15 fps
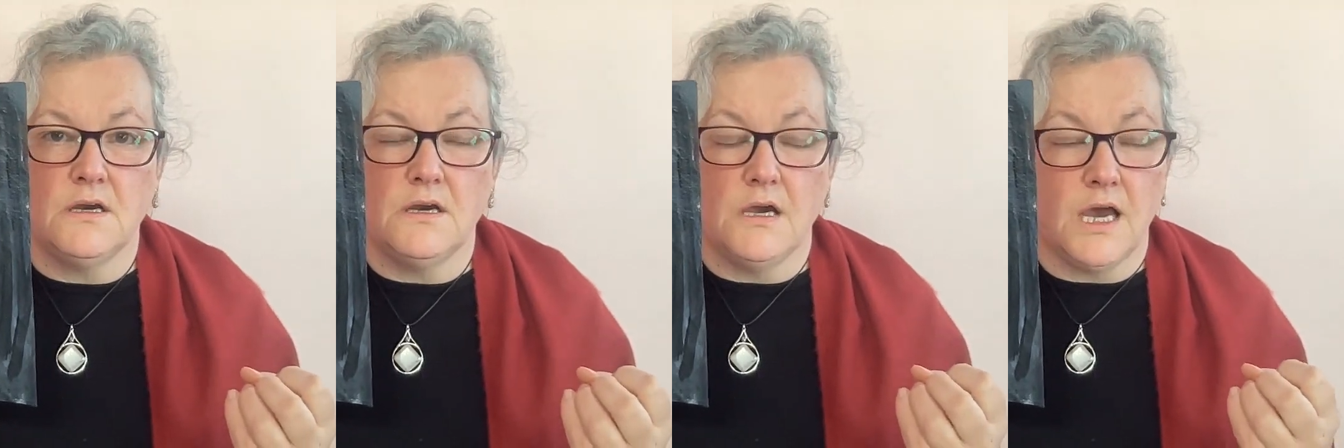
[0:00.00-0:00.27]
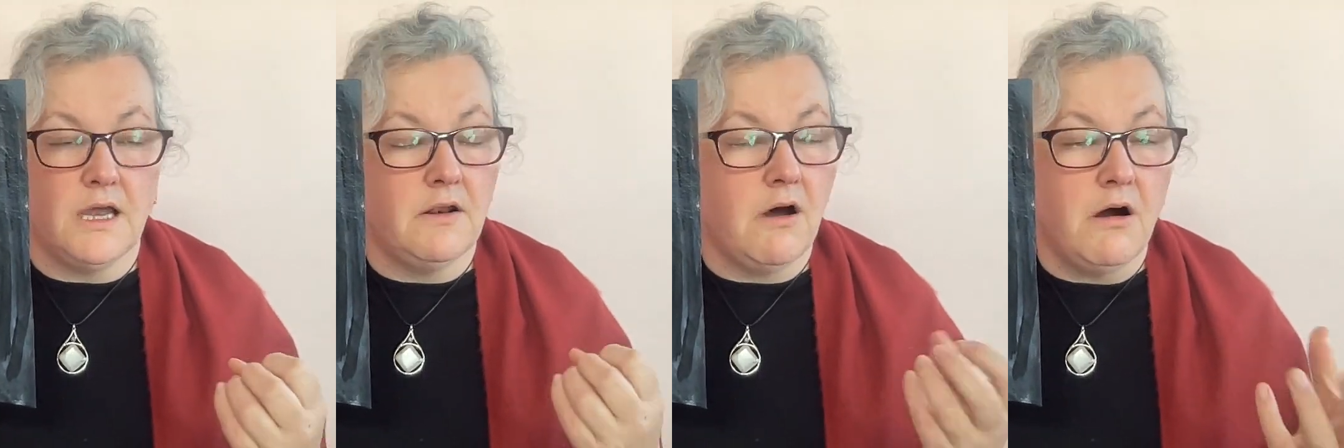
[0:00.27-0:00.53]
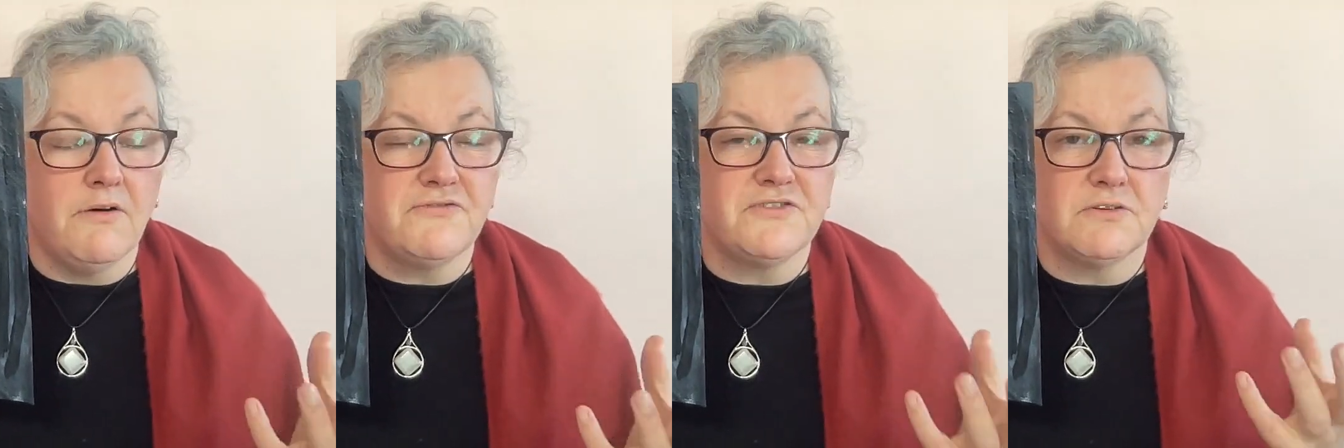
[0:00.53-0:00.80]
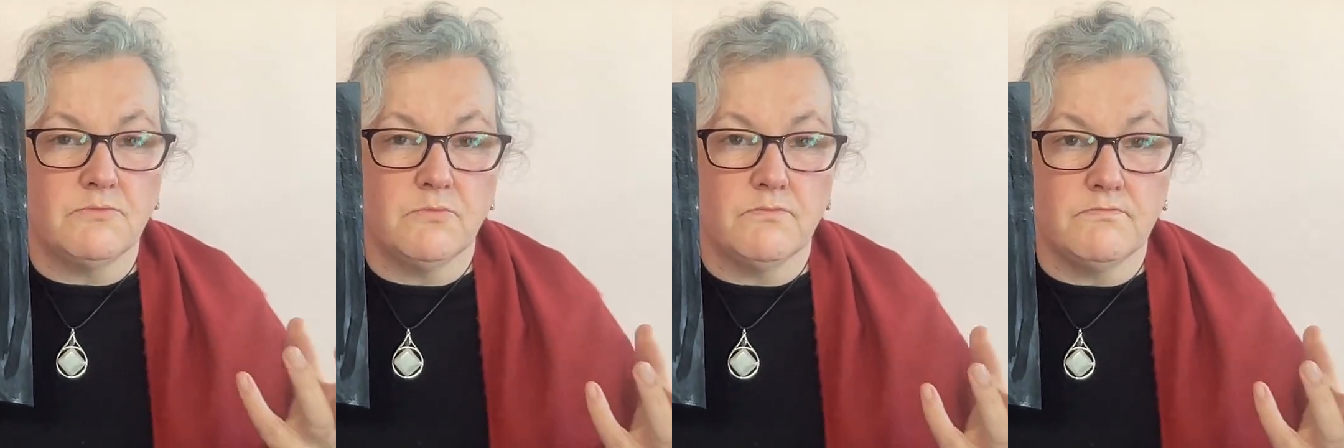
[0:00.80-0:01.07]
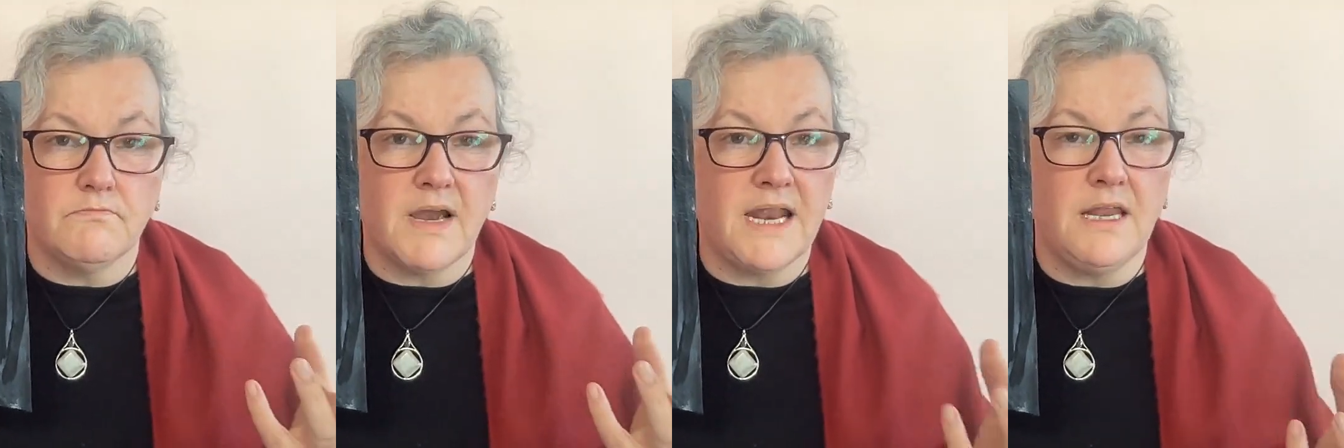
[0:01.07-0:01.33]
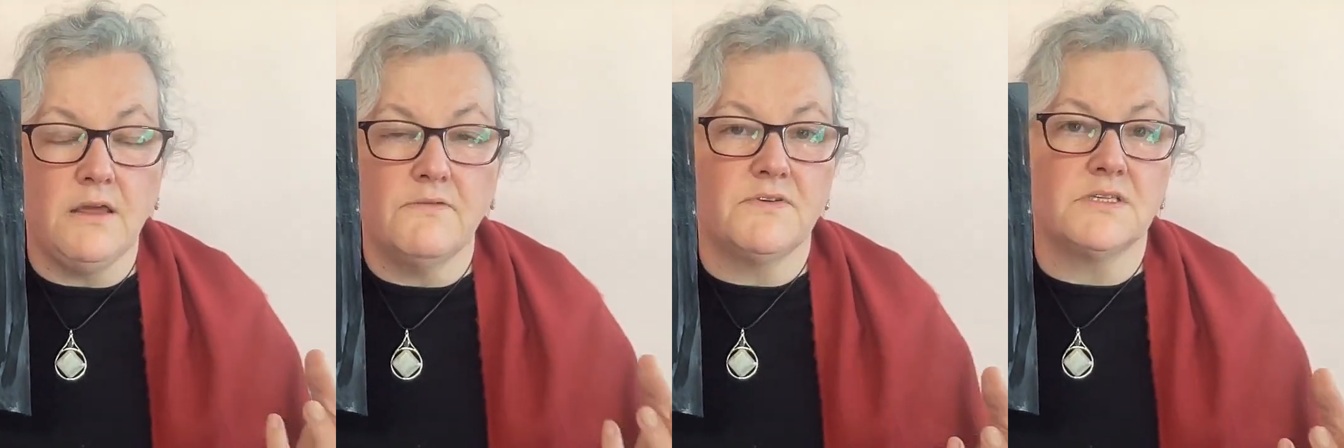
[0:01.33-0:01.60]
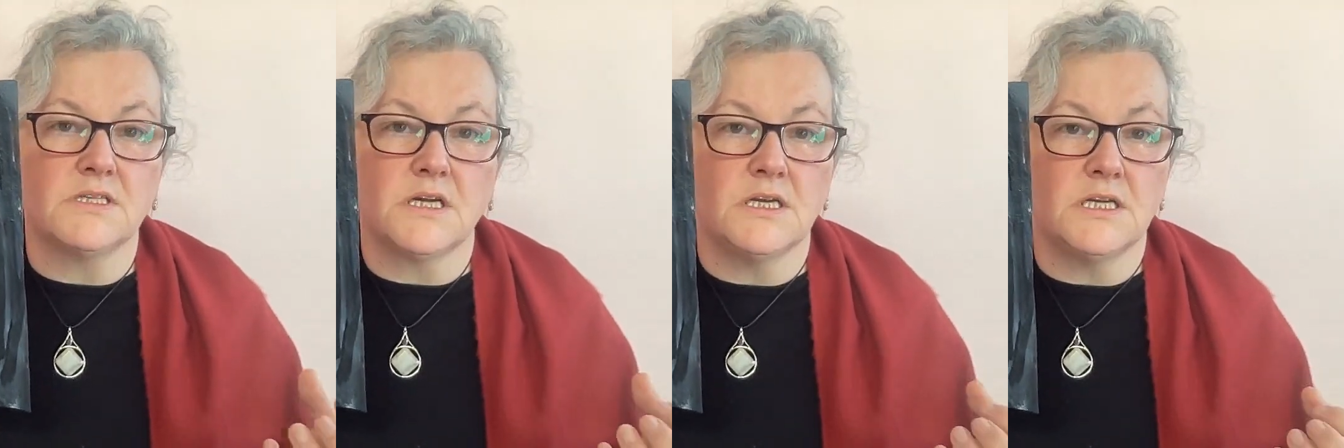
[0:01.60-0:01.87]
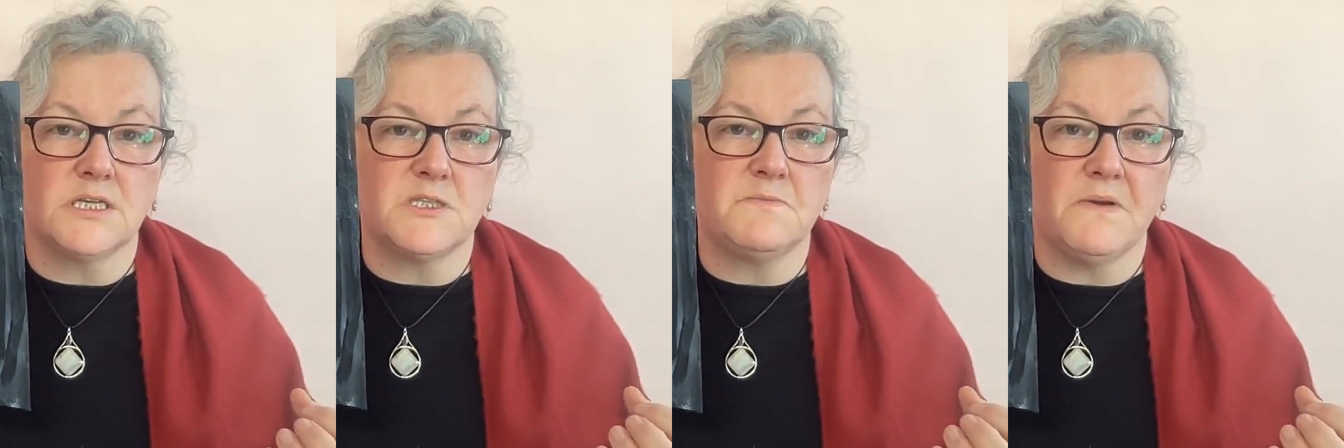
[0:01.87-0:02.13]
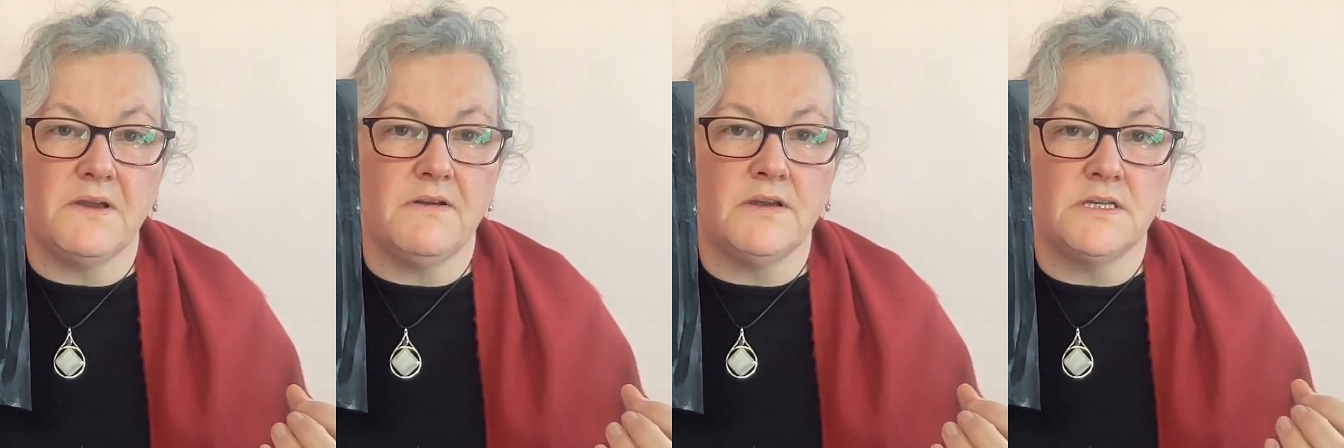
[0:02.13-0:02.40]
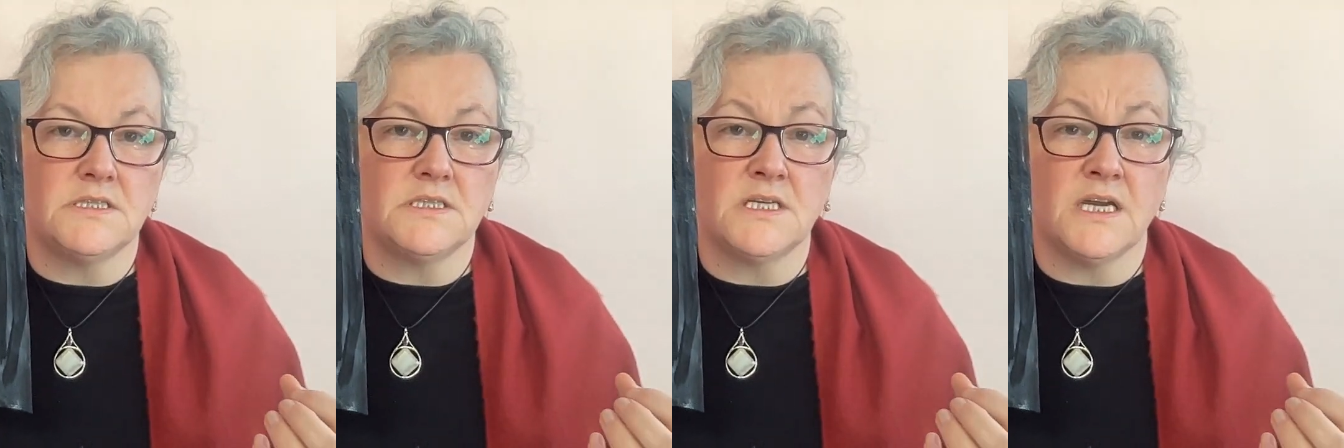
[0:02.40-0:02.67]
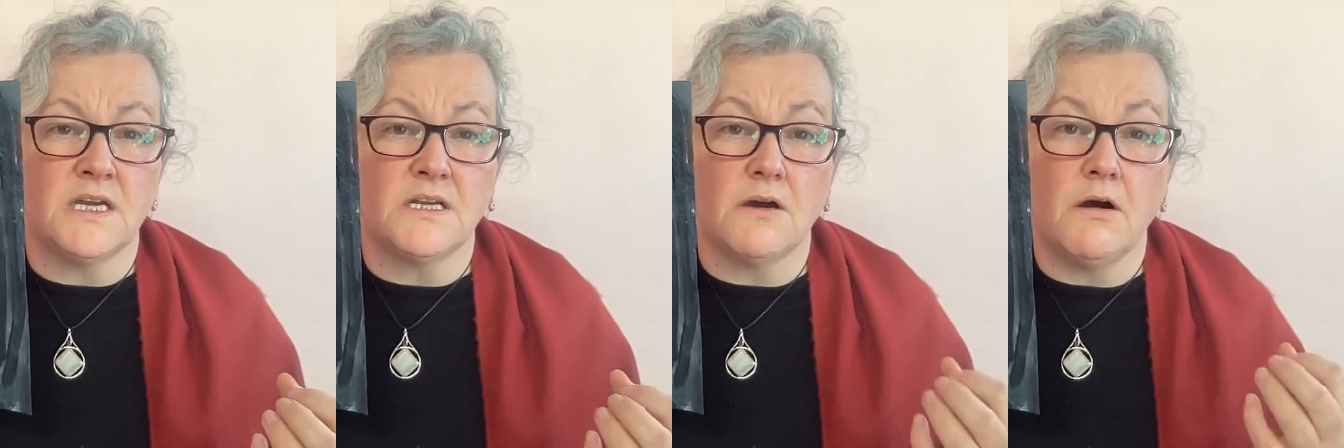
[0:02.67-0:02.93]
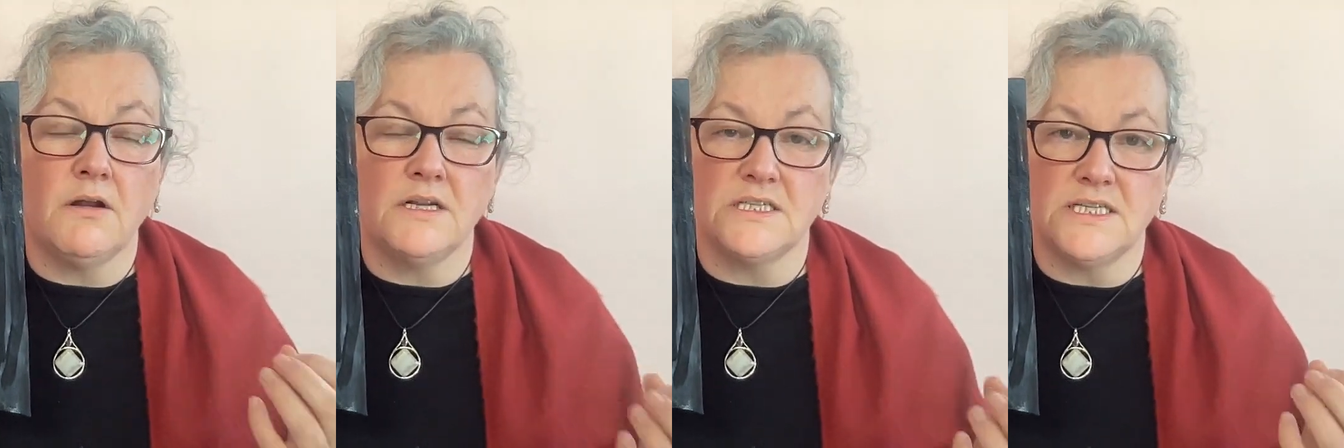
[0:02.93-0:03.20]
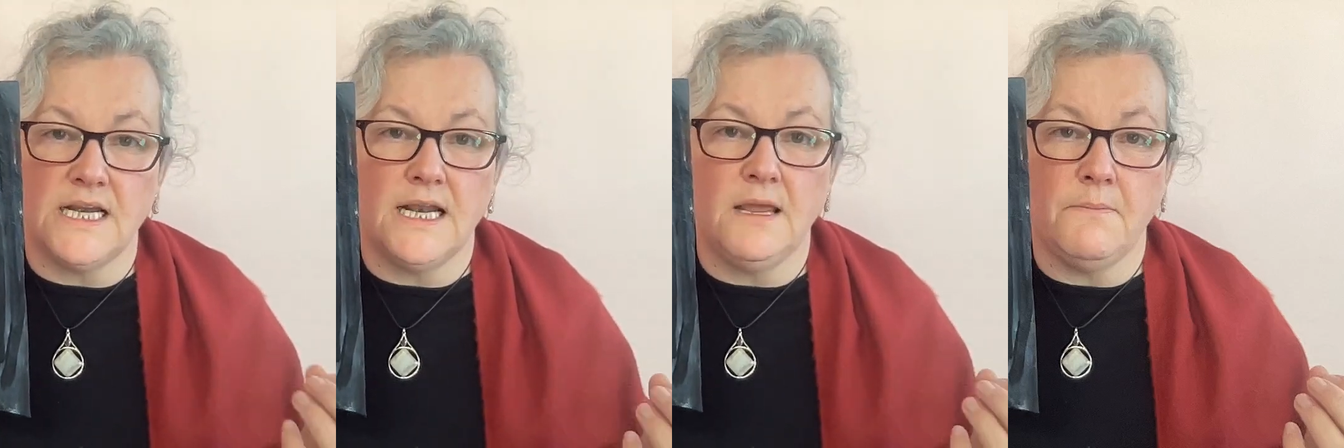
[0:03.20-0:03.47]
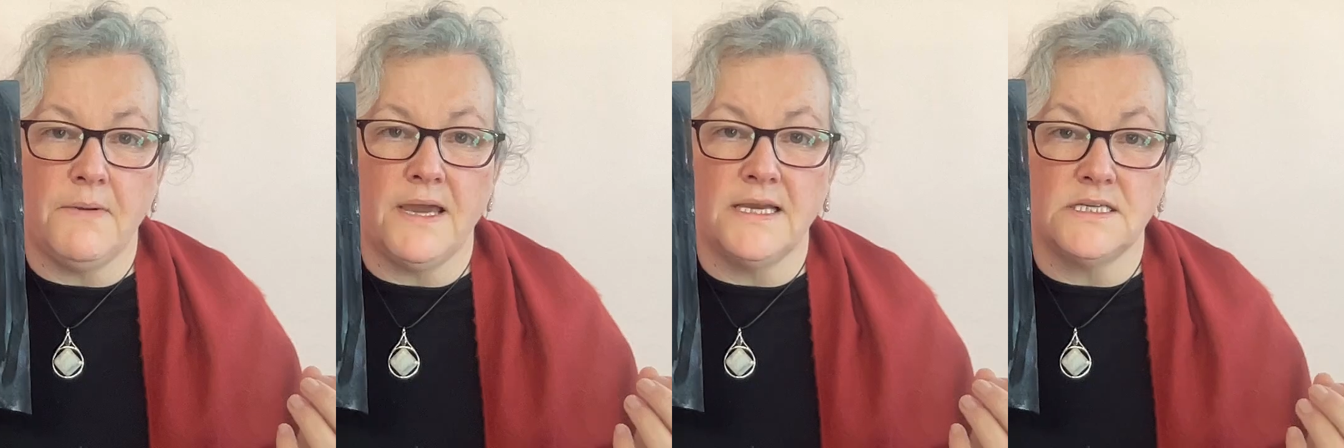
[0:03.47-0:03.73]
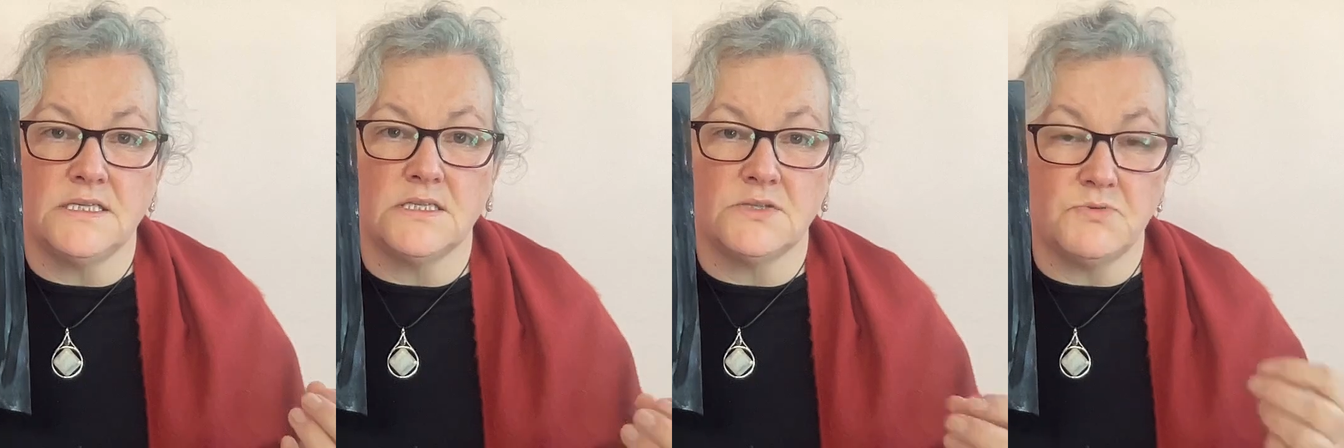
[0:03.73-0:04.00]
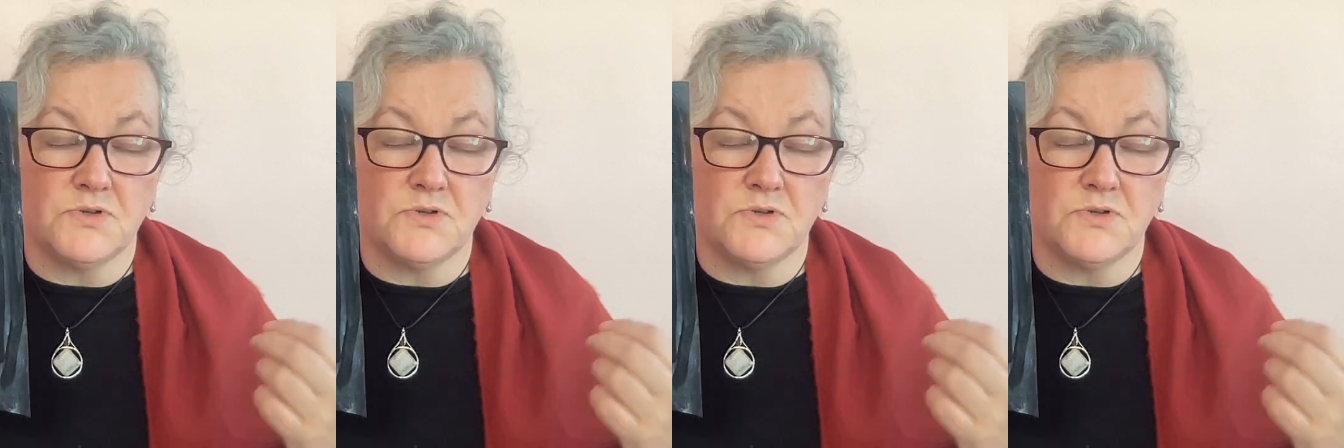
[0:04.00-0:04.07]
And often many of us can experience it on a daily basis,